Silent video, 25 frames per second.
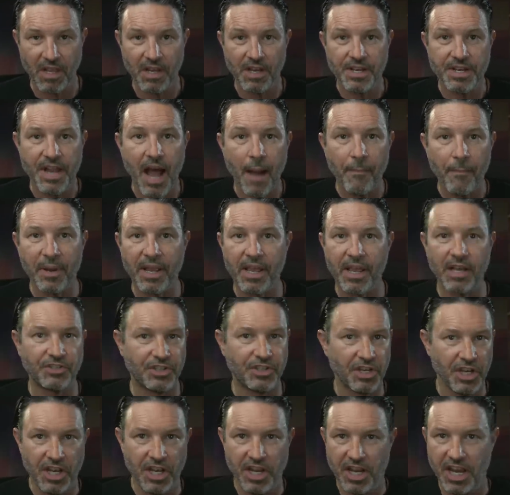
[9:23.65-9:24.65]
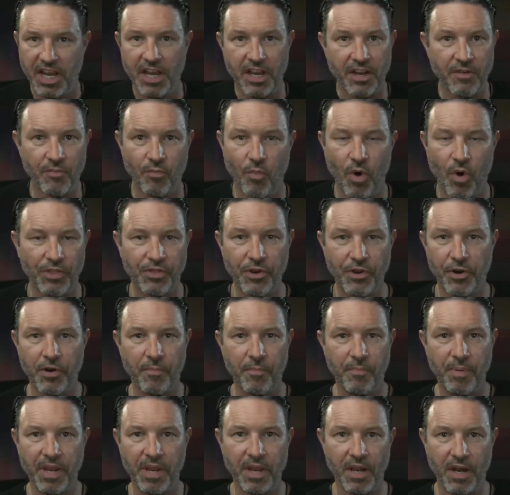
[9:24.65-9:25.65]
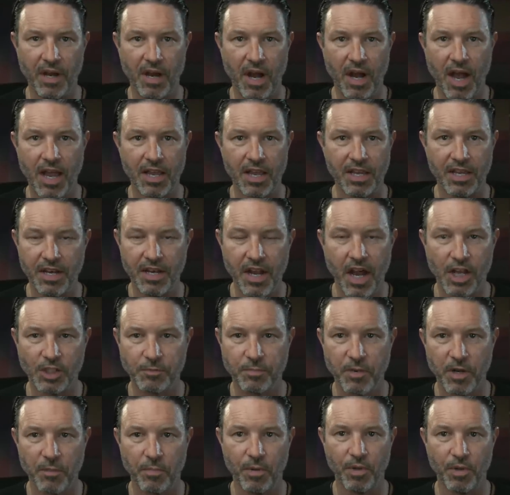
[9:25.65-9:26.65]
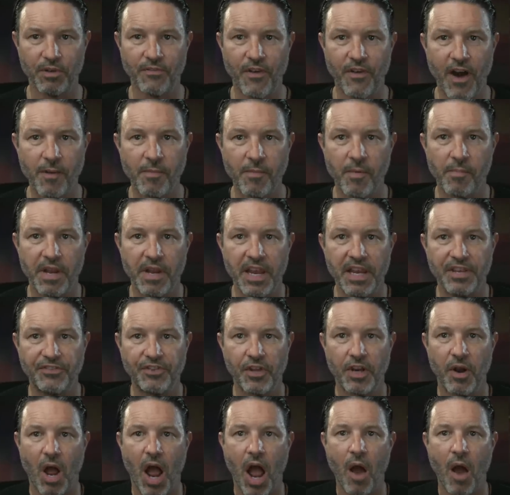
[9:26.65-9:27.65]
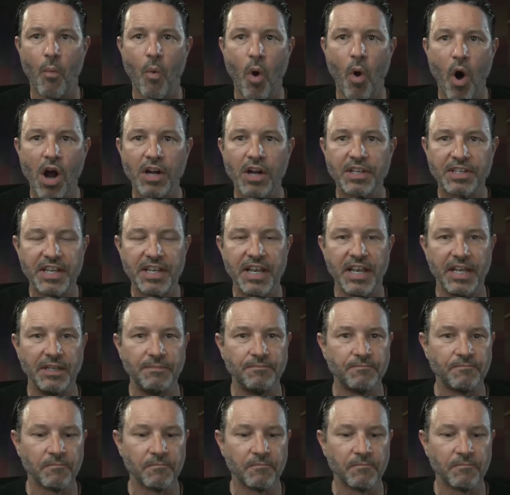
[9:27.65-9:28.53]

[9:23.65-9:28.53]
Not because he didn't want there to be a inhospitable environment, but he said, I walked in